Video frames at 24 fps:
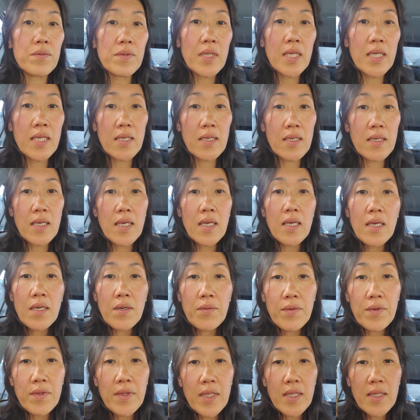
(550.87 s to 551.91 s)
like
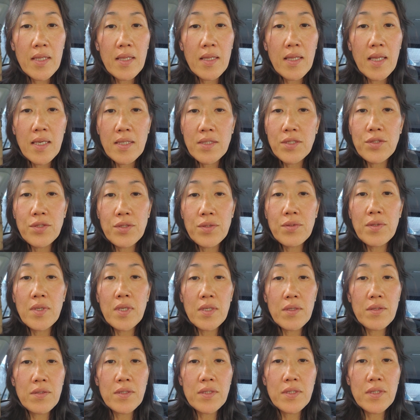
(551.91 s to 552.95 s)
within the last 2
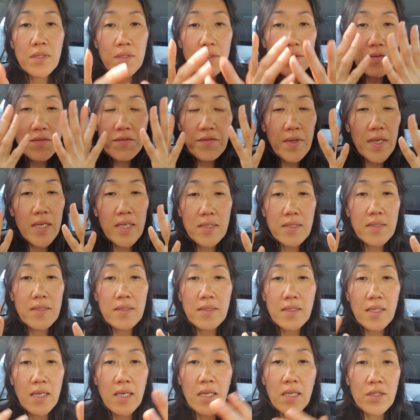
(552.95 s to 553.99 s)
years, their face
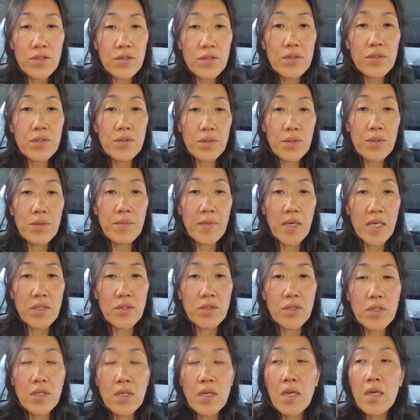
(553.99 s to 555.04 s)
has aged so
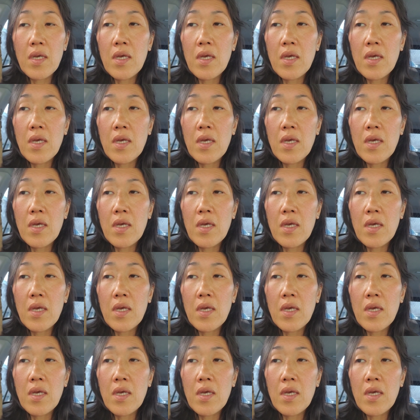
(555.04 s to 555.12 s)
much,